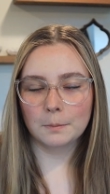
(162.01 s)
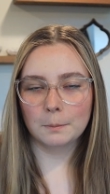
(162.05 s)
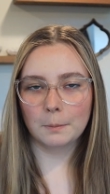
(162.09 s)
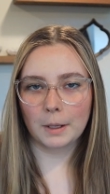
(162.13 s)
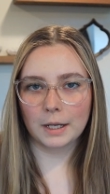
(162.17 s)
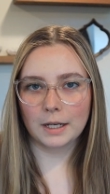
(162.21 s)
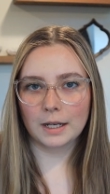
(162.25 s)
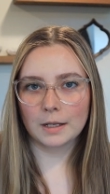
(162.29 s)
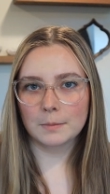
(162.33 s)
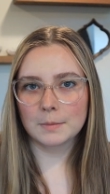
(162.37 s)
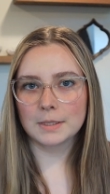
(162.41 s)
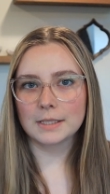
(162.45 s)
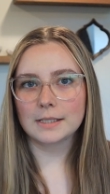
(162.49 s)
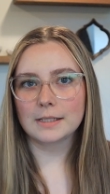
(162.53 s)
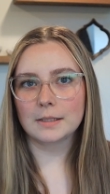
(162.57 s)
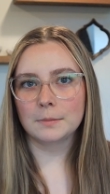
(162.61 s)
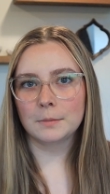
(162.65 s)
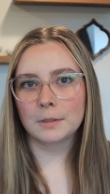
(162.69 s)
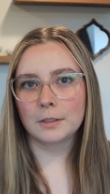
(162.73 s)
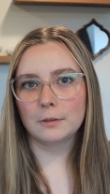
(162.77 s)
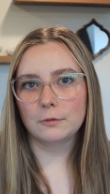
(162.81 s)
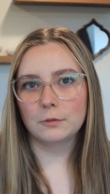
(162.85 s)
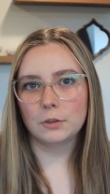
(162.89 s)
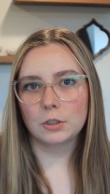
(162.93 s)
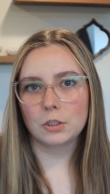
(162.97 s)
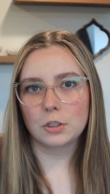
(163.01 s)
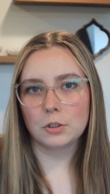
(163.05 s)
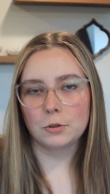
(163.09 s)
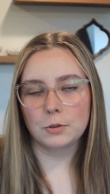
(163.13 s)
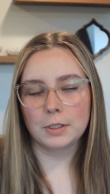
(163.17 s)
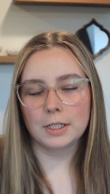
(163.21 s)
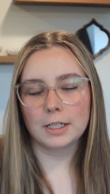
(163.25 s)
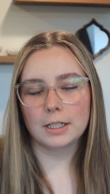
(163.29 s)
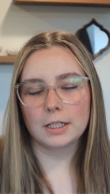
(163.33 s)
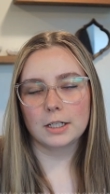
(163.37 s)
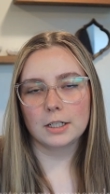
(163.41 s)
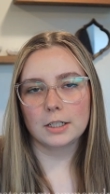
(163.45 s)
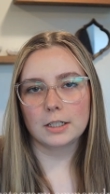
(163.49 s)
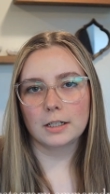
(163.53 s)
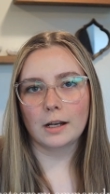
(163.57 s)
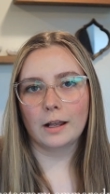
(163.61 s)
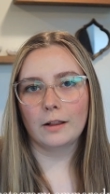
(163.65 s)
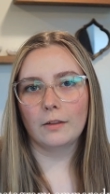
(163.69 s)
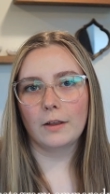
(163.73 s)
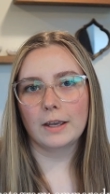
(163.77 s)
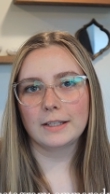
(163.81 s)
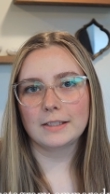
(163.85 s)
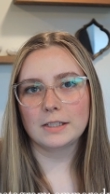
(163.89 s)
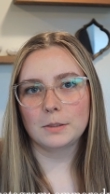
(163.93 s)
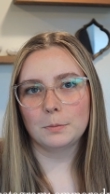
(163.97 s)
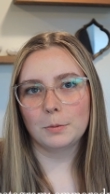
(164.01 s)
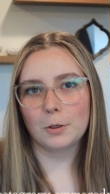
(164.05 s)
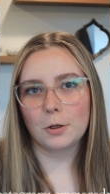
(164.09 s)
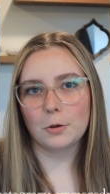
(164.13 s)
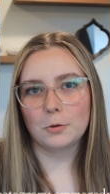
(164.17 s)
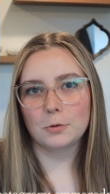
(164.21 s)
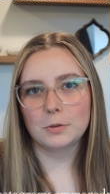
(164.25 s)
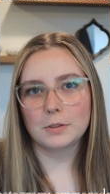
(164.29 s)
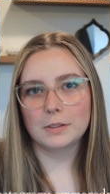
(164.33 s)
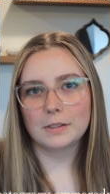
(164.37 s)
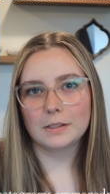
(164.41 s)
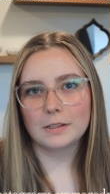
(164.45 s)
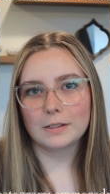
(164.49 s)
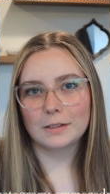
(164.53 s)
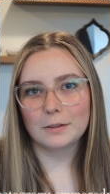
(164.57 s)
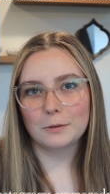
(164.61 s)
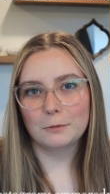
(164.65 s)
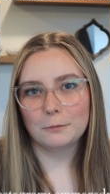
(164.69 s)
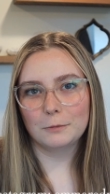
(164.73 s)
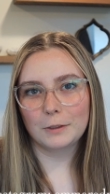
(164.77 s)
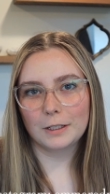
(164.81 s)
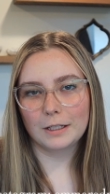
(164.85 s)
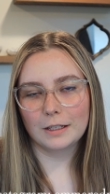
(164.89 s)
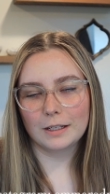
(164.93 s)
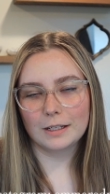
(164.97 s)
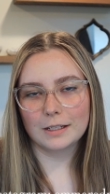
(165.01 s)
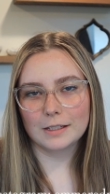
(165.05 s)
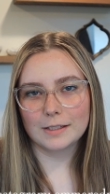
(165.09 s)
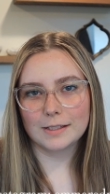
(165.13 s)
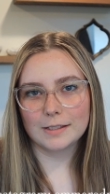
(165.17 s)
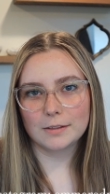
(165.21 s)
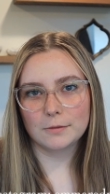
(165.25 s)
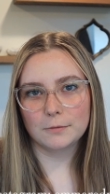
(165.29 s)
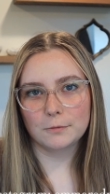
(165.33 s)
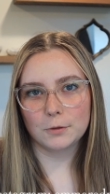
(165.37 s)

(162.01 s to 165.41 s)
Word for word: My name is Emma if you're new here and I like to post fitness,